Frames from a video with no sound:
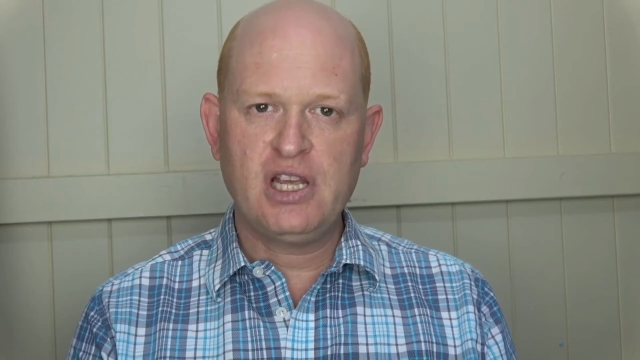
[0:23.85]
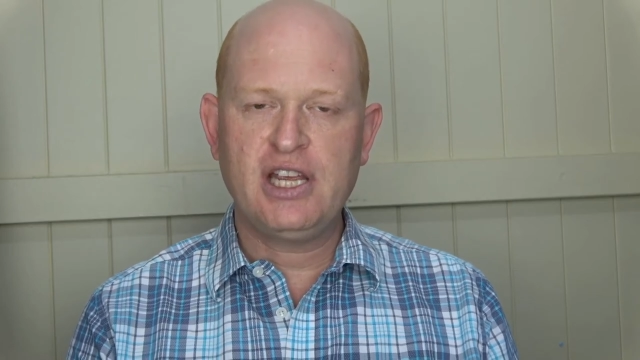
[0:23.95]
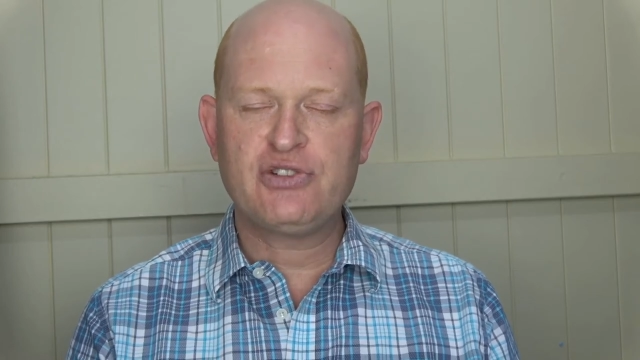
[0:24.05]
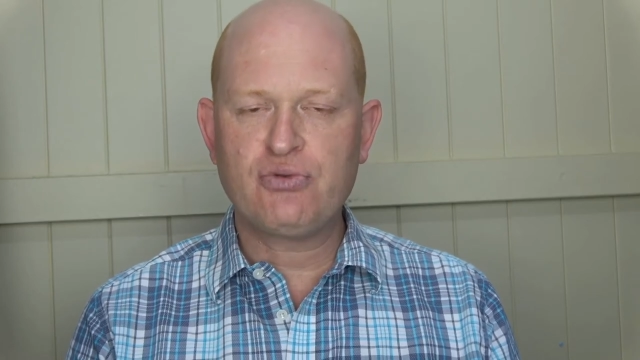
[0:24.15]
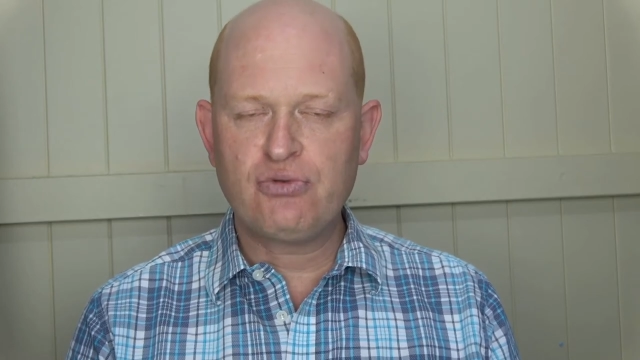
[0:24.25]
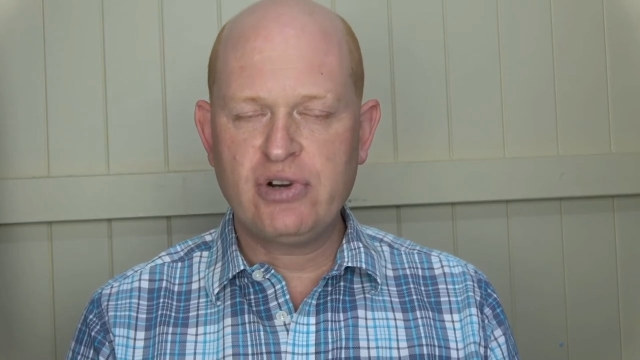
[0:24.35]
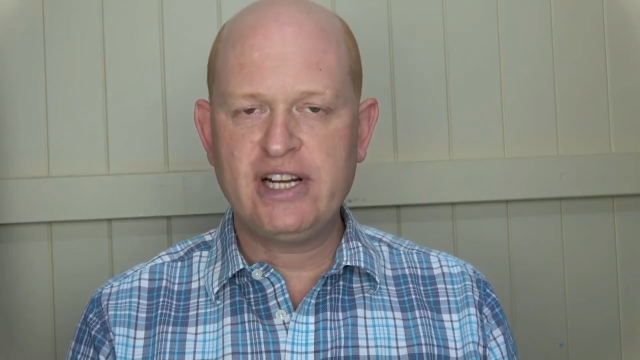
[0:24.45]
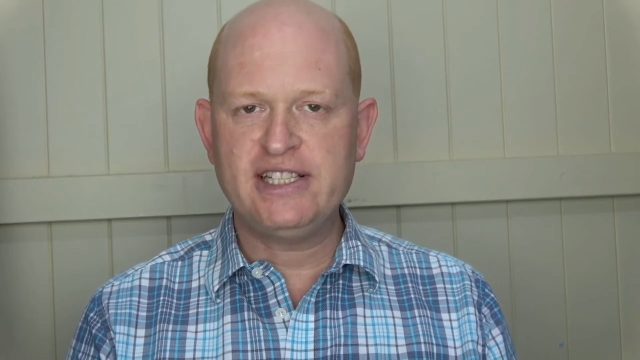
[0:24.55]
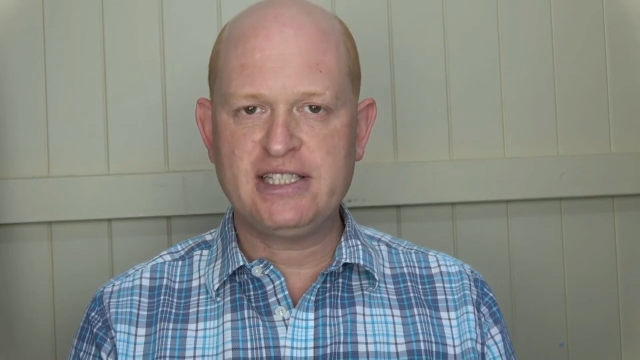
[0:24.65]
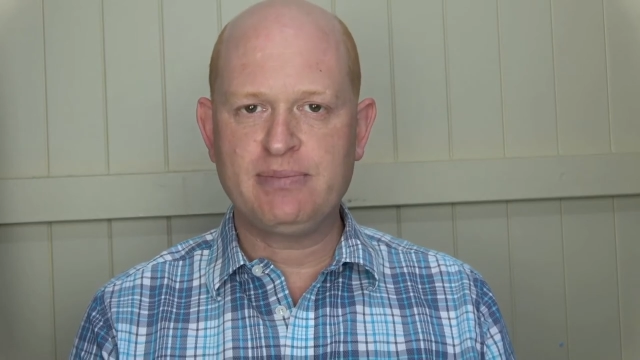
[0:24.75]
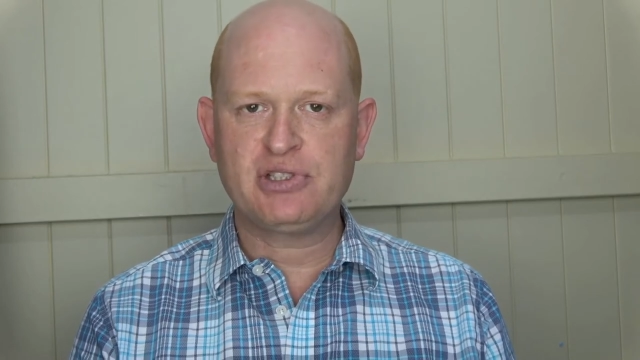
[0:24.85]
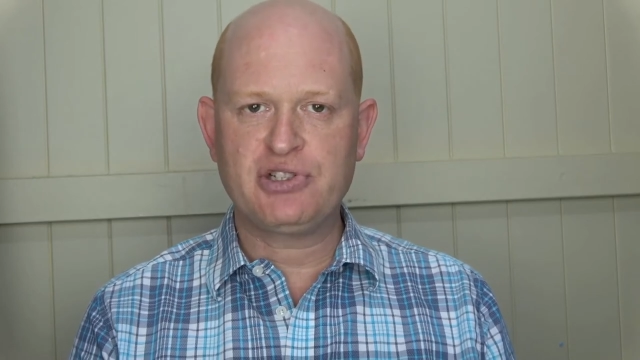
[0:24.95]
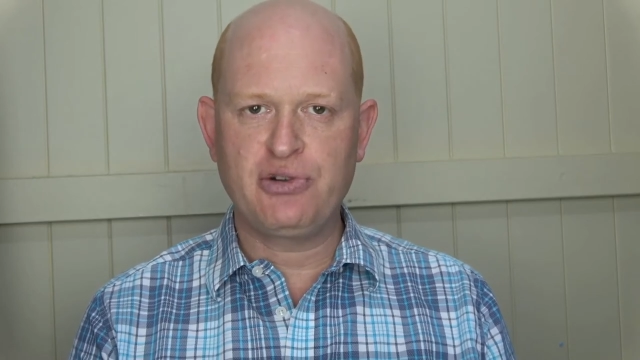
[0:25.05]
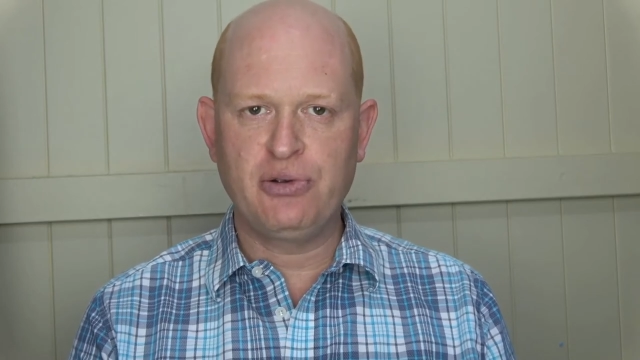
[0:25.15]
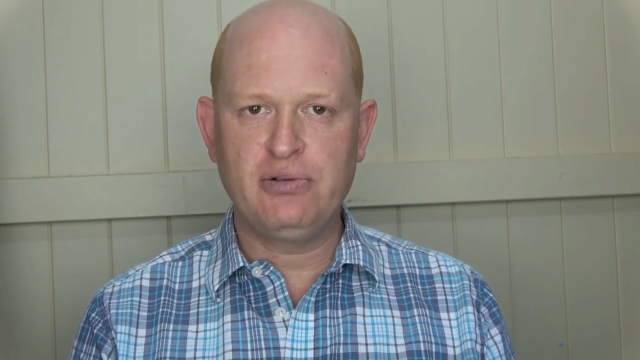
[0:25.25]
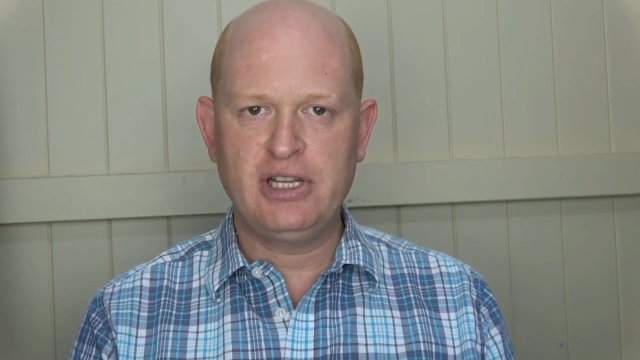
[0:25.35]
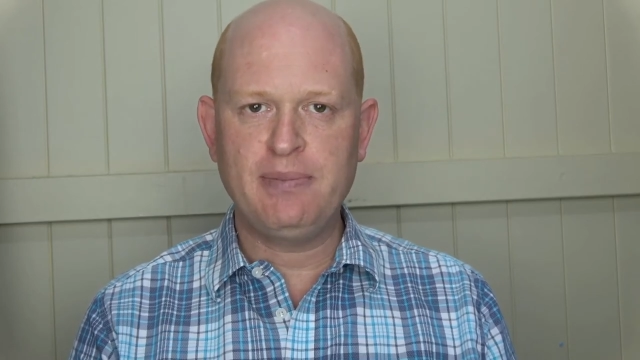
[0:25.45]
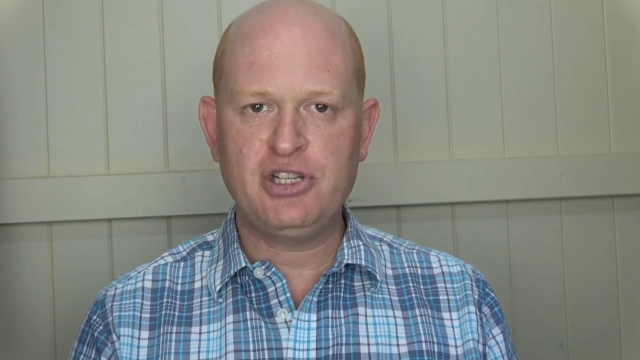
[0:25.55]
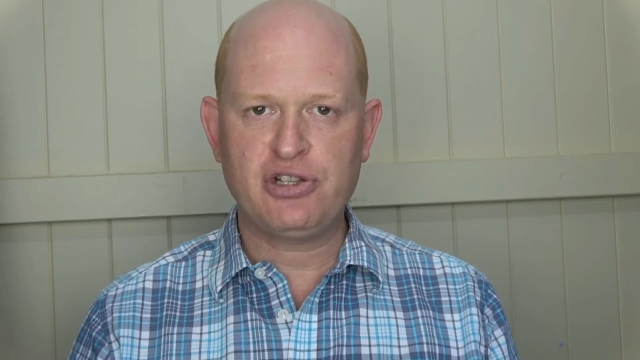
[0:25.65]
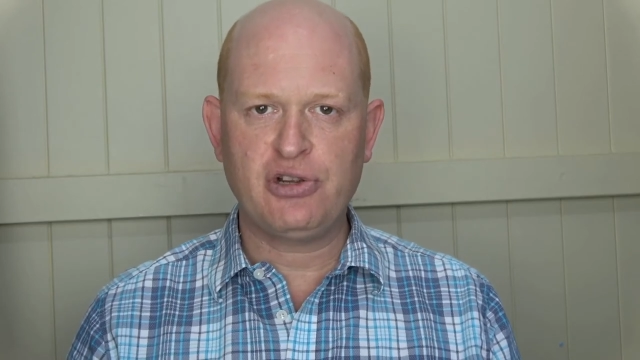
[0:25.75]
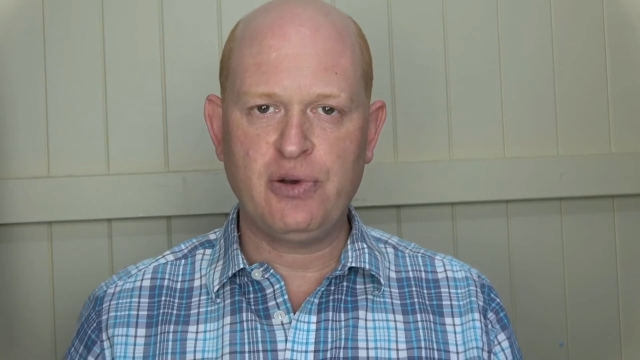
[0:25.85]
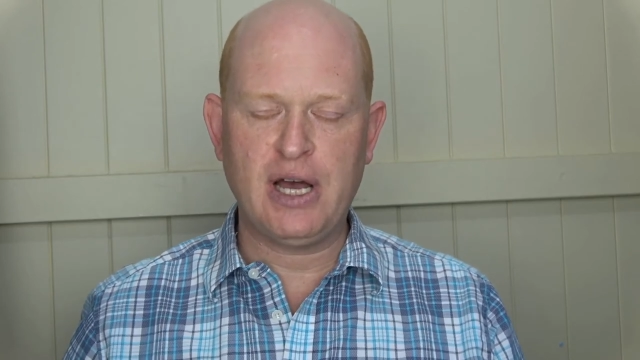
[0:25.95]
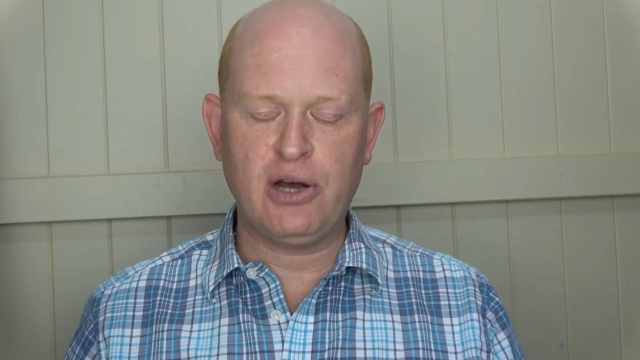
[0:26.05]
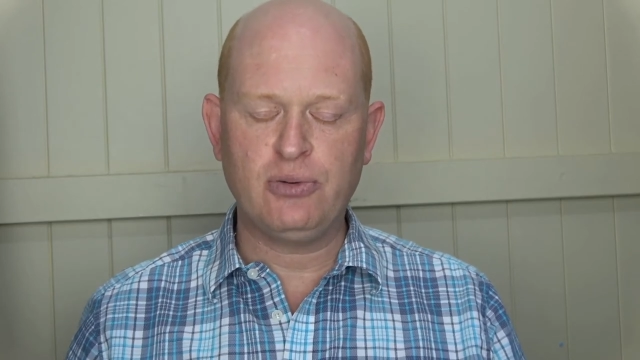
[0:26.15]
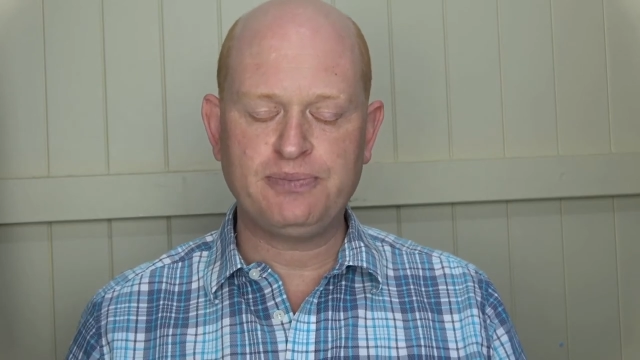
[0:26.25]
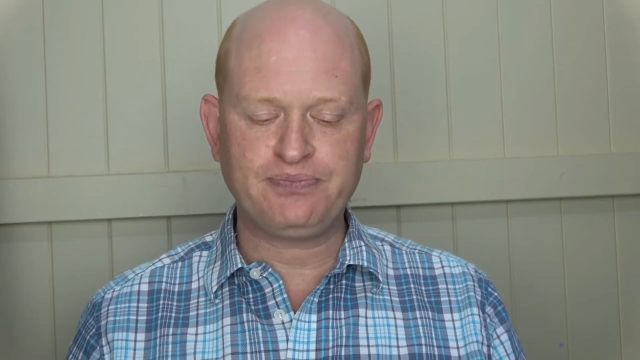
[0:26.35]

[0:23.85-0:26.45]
It's really simple to do. Let me show you how.